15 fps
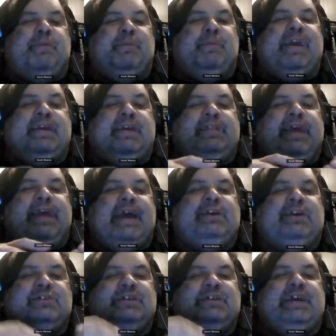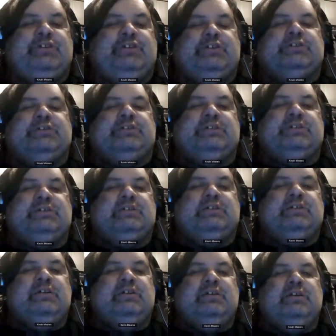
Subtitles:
the people making the accusations